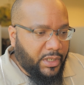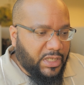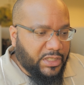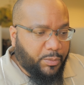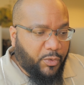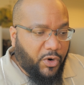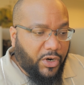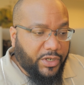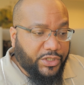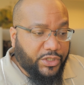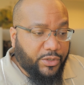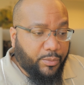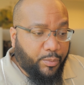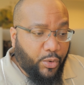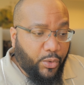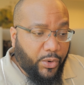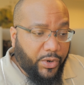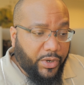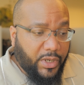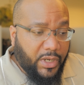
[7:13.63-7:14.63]
As far as
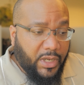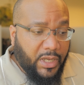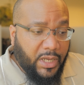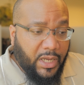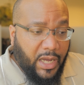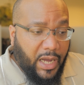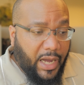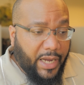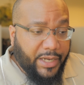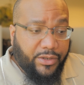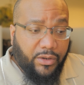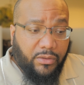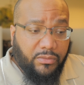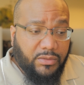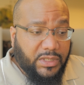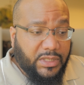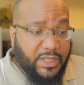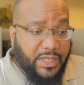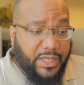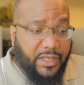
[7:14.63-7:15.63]
support, I
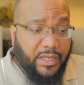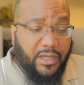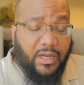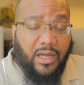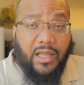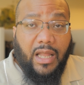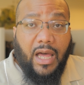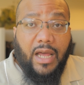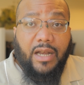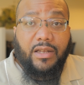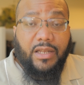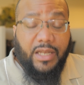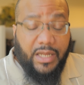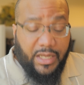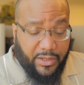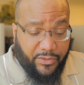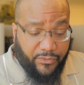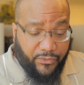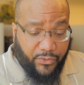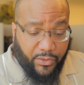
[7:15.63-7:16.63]
don't see a lot of
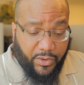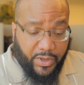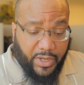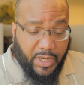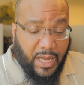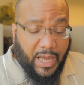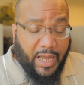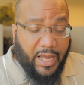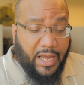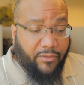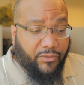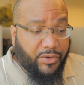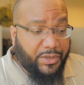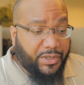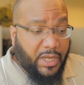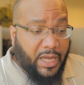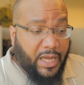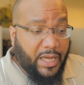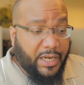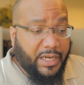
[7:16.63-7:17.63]
need for it. I
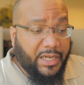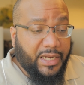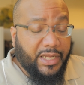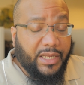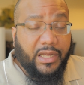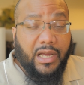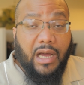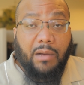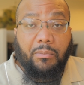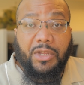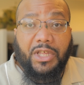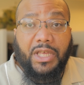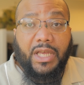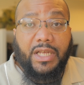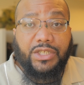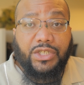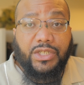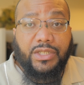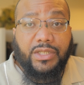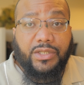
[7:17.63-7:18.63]
haven't had any
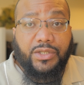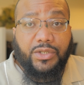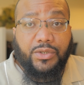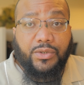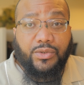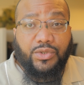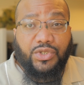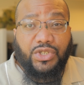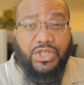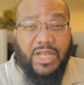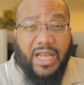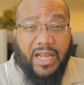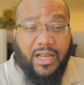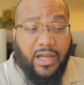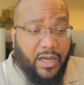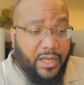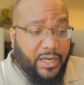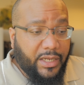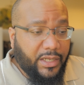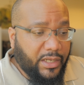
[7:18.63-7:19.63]
complications to
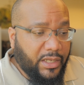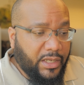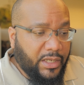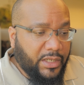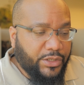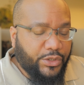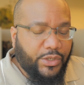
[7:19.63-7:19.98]
check on it.